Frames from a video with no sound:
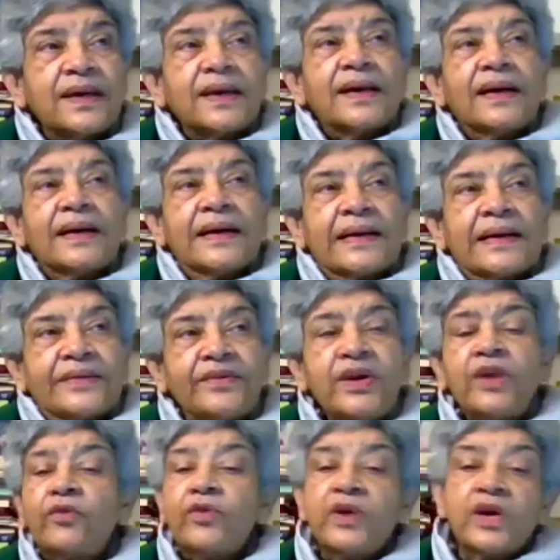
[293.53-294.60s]

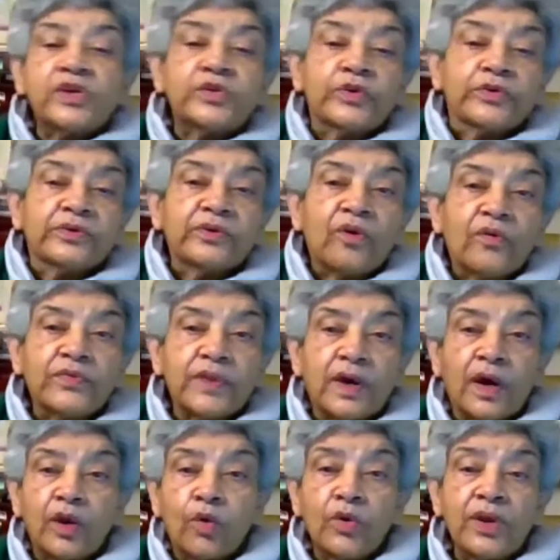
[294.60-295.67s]
recreation of the
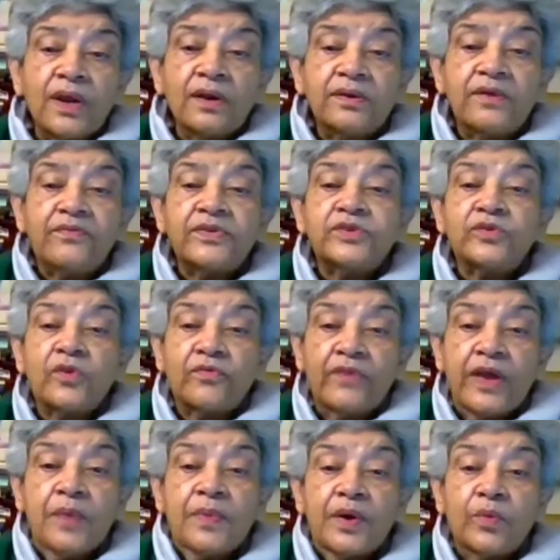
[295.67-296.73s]
colonial division of
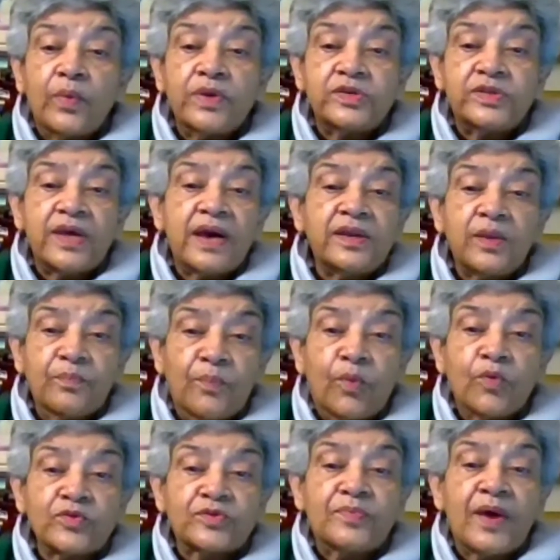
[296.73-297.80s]
labor, which they had
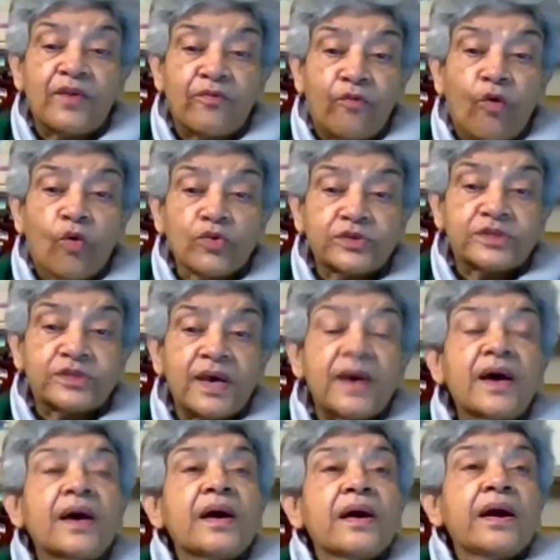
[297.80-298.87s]
imposed by force,
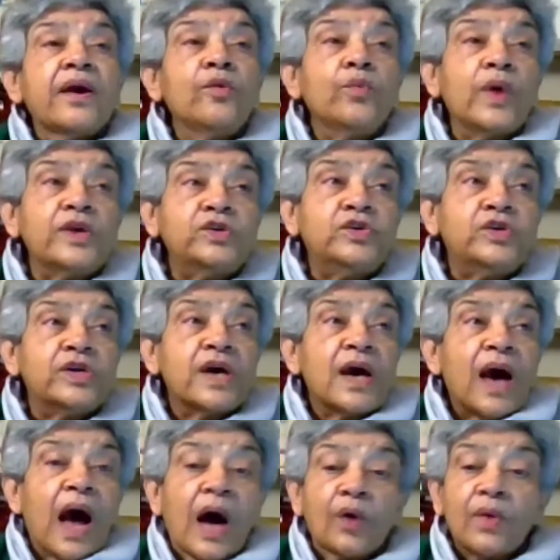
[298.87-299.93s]
in which
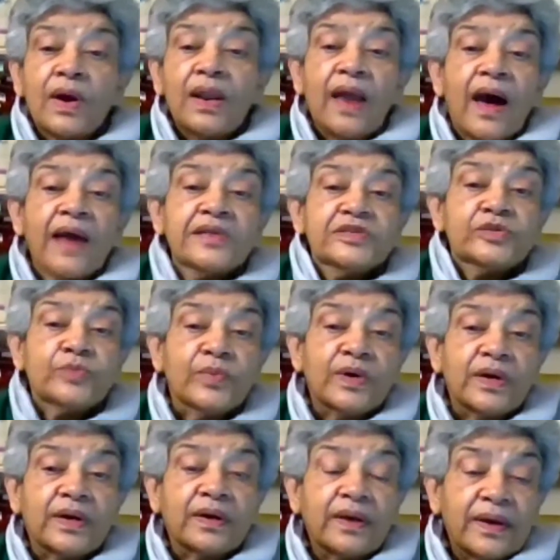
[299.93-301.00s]
our lands
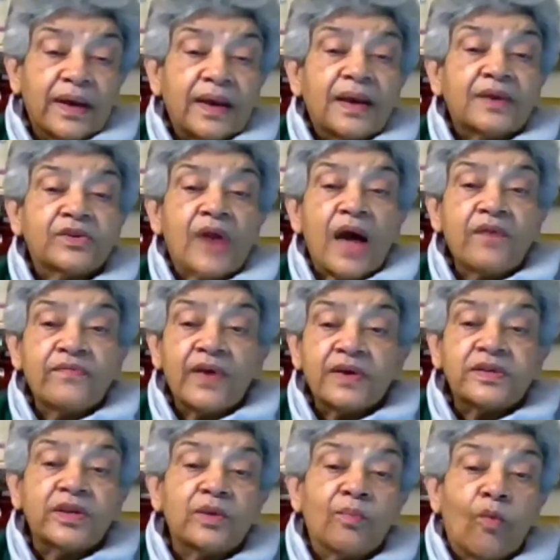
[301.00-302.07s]
were
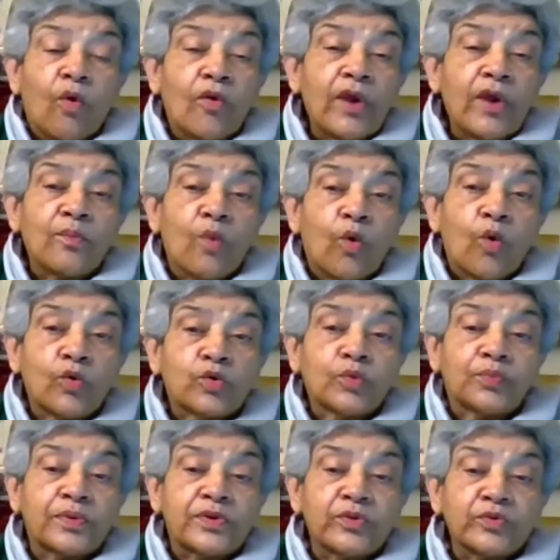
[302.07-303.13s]
diverted more and more to
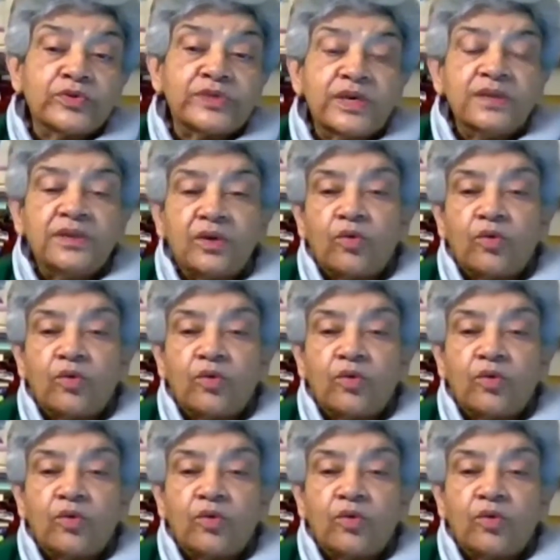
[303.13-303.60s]
producing the